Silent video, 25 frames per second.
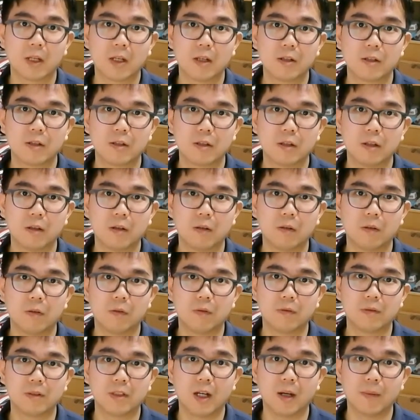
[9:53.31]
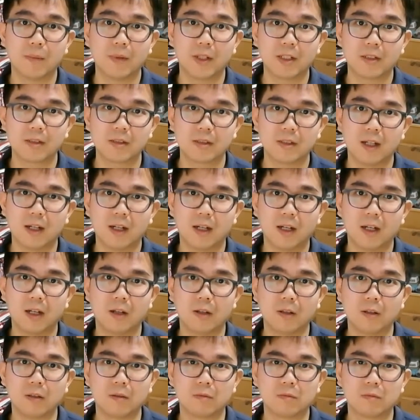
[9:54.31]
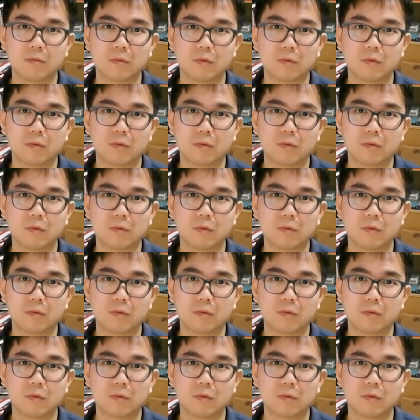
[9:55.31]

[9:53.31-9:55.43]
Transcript: So topics like,